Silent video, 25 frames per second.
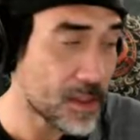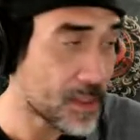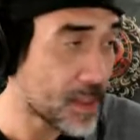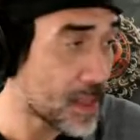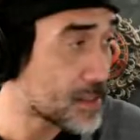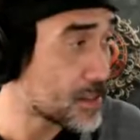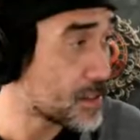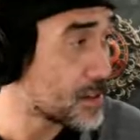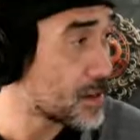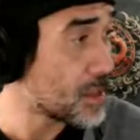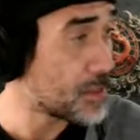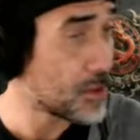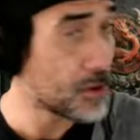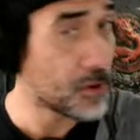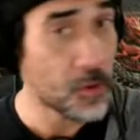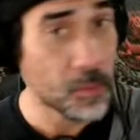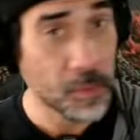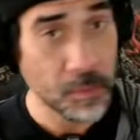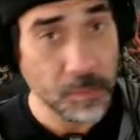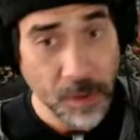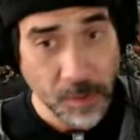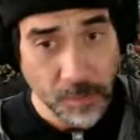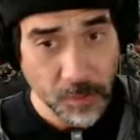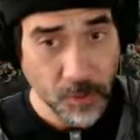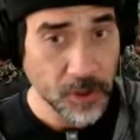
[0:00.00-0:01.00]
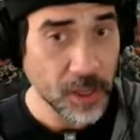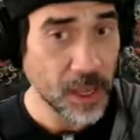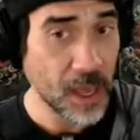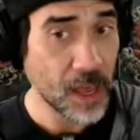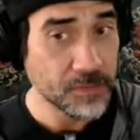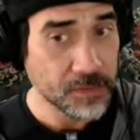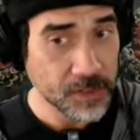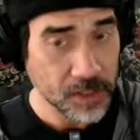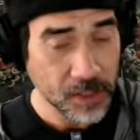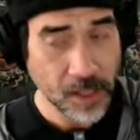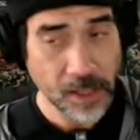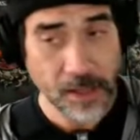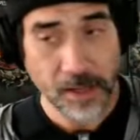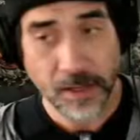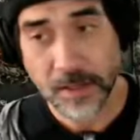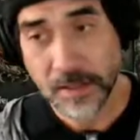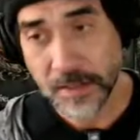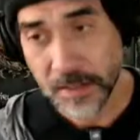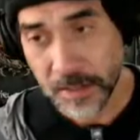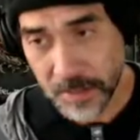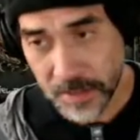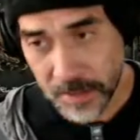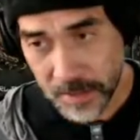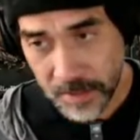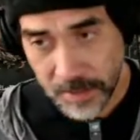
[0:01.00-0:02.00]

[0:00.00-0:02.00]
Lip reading: That's another group of people you have to just